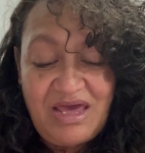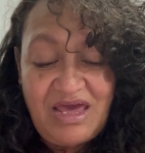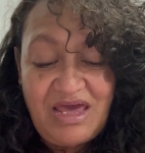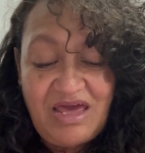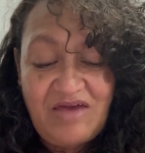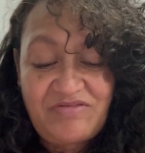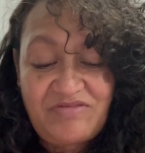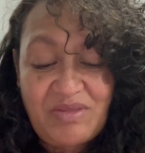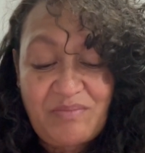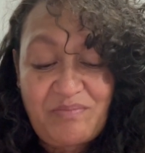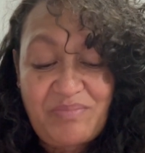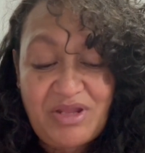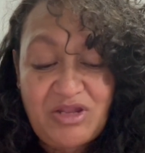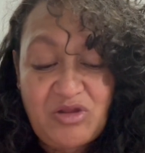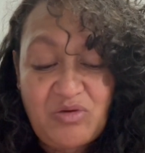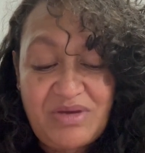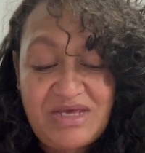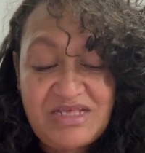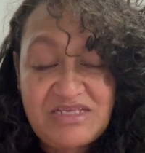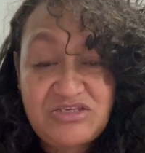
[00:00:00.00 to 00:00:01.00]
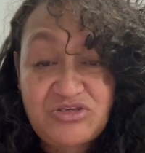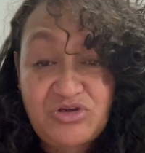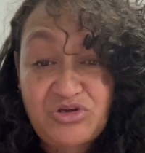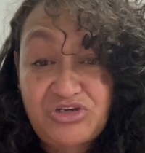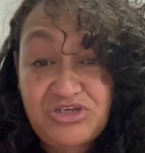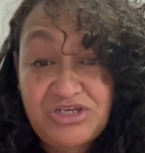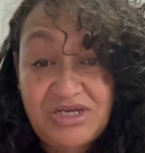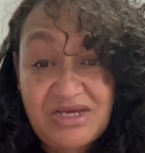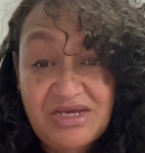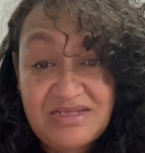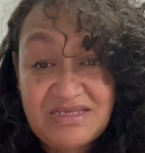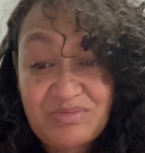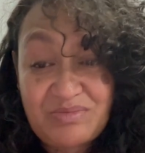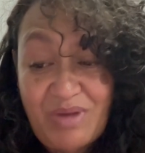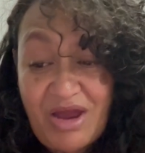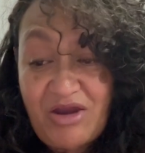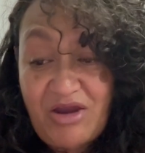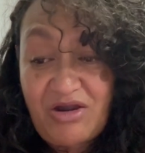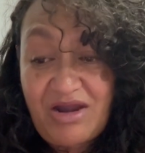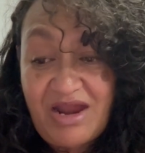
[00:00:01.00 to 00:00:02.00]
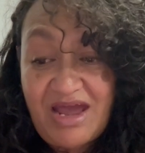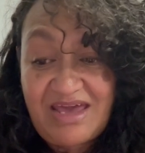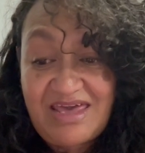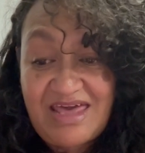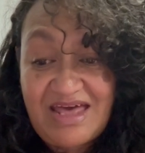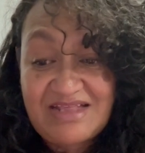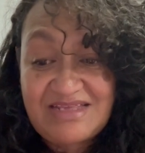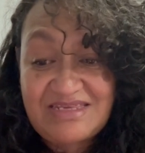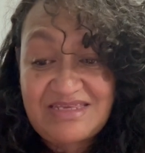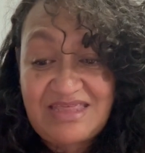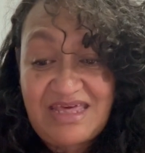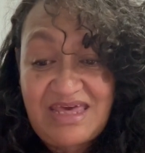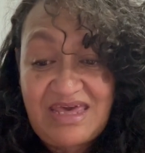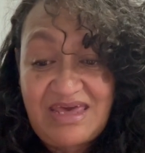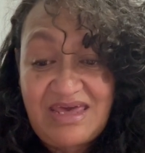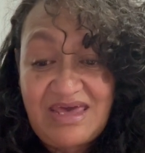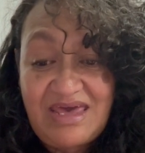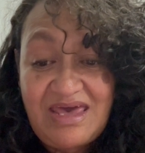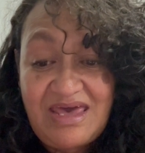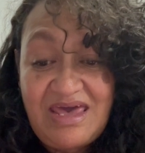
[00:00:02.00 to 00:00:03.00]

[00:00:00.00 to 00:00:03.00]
if the billowing surge conspire against thee,